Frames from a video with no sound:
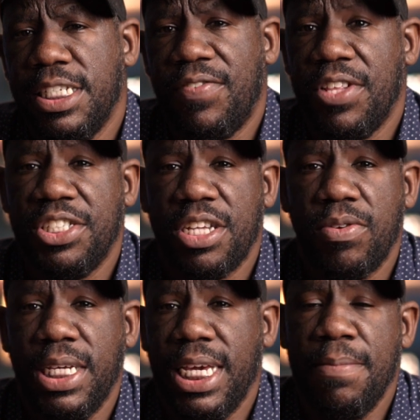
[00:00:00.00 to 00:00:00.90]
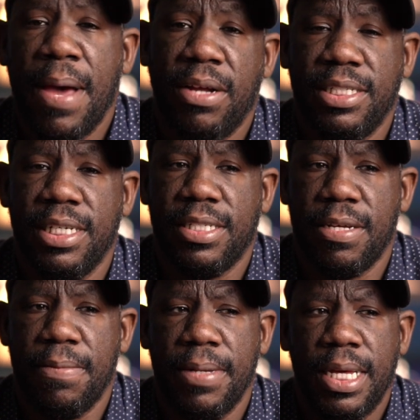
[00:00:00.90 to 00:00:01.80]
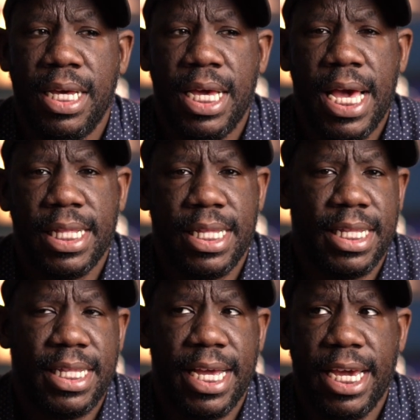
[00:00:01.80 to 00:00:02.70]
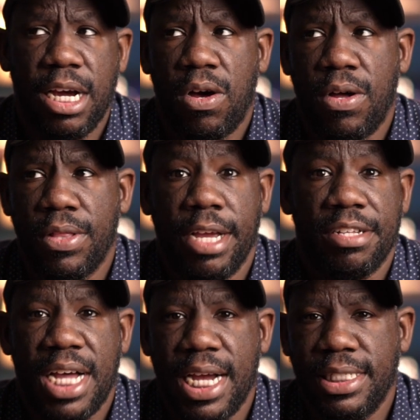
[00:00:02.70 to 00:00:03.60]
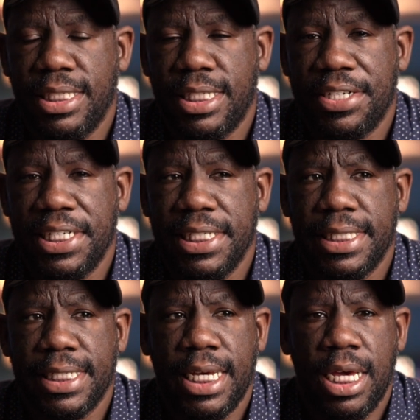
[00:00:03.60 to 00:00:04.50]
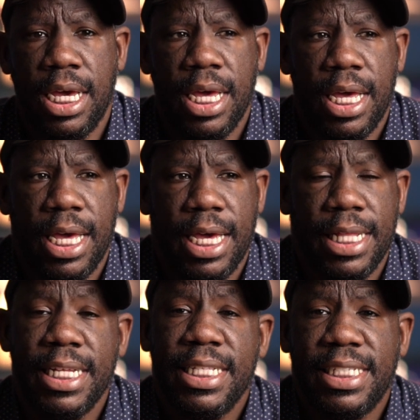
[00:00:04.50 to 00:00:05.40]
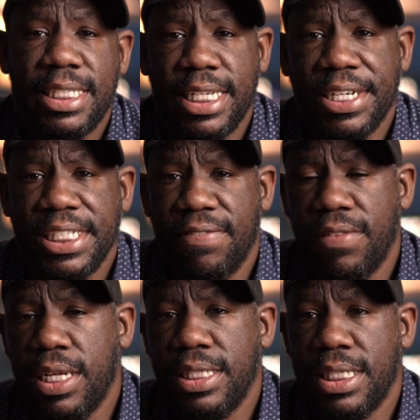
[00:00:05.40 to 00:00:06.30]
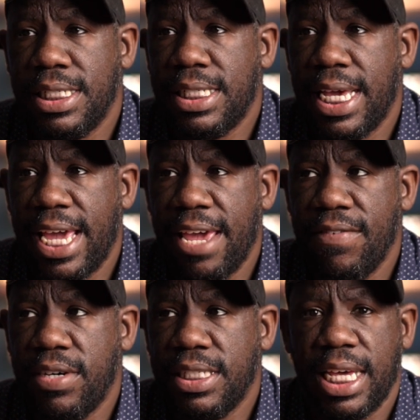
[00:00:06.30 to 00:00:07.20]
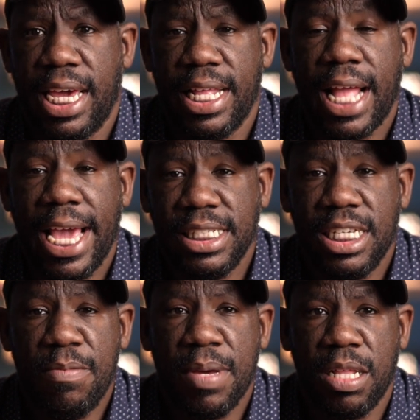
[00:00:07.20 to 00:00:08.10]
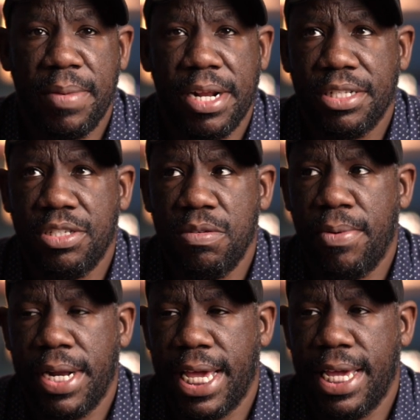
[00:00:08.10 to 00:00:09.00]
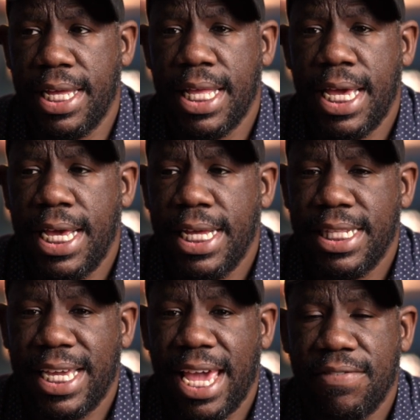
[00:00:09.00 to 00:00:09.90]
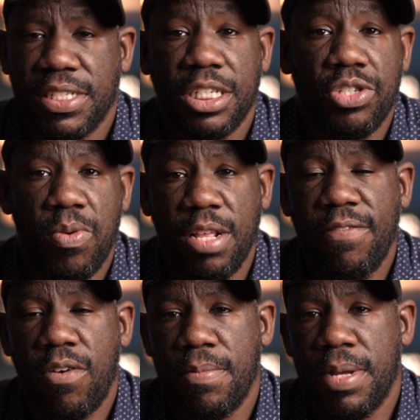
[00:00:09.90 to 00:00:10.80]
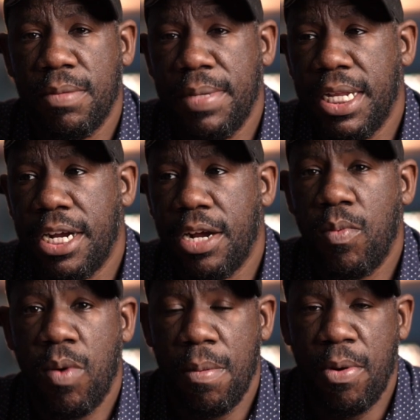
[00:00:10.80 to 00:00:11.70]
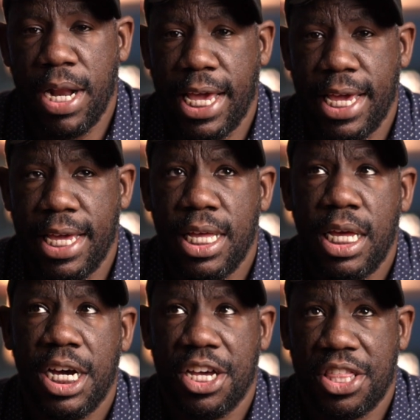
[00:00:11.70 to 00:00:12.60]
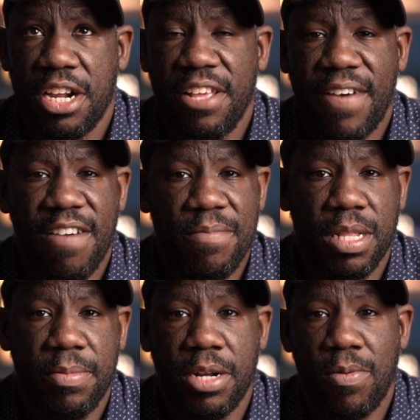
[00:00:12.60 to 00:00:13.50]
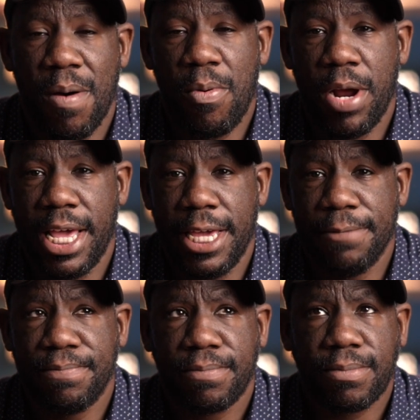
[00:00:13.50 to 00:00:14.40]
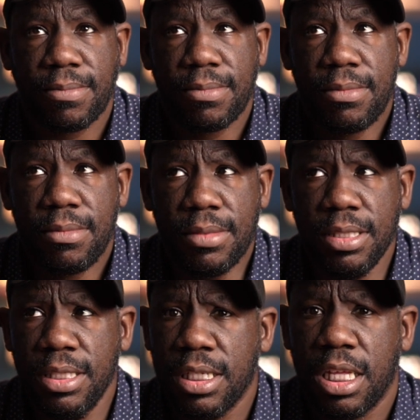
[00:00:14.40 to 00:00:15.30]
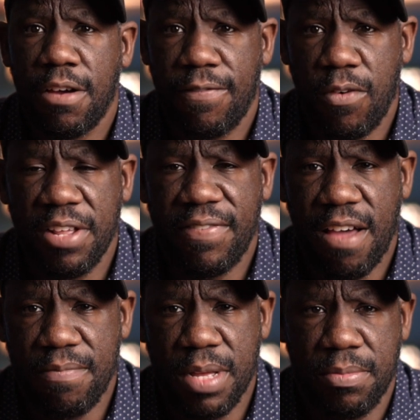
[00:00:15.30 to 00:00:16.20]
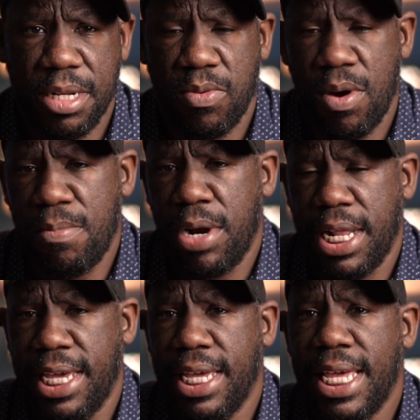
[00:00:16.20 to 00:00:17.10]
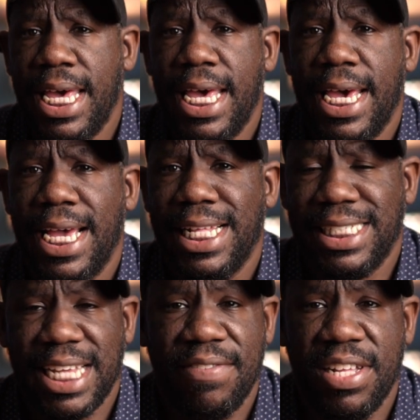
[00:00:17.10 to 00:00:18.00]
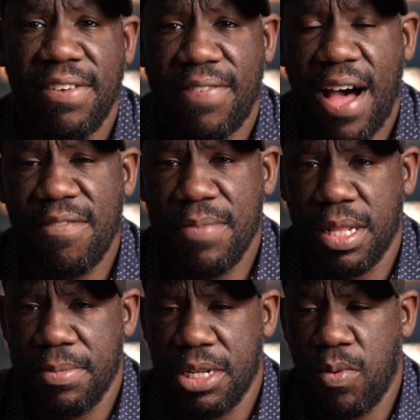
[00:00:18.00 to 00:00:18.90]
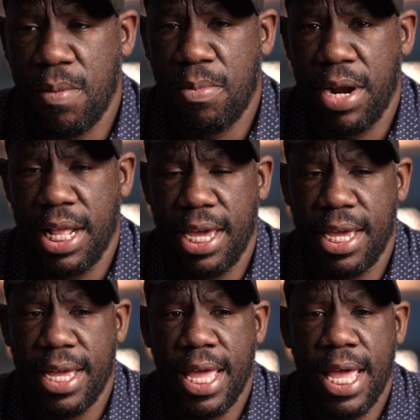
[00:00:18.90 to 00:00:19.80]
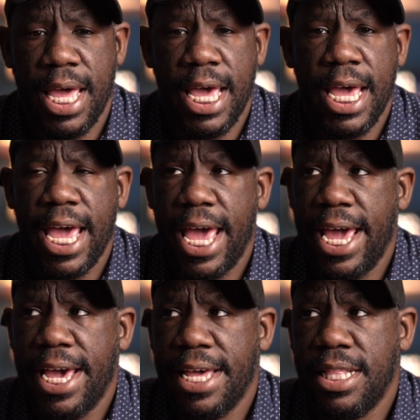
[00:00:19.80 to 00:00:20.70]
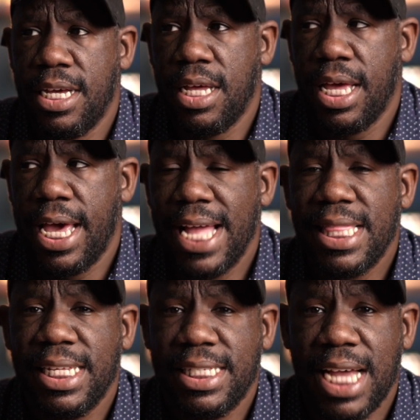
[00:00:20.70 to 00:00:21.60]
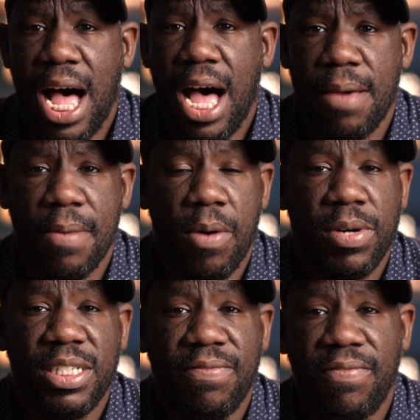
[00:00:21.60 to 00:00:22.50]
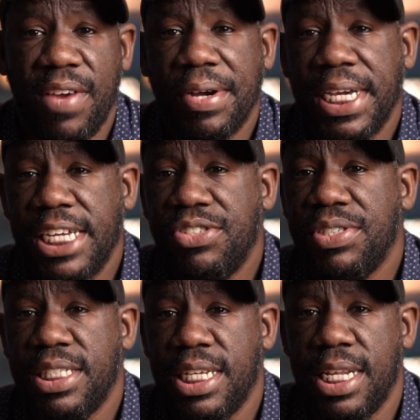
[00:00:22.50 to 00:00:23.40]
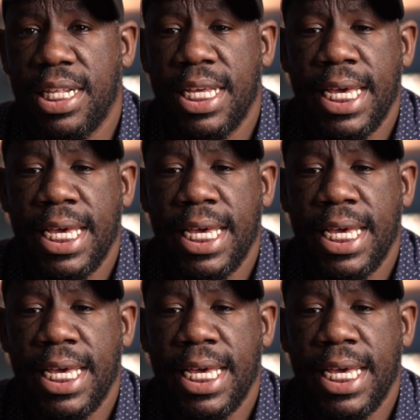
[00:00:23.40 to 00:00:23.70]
for the Sony E-mount system that they called their Tiny series. And in this series of lenses, they gave us an 18mm 2.8, they gave us a 24mm 1.8, a 35mm 1.8, a 45mm 1.8, and a 75mm 1.8. And at the time, I wasn't very interested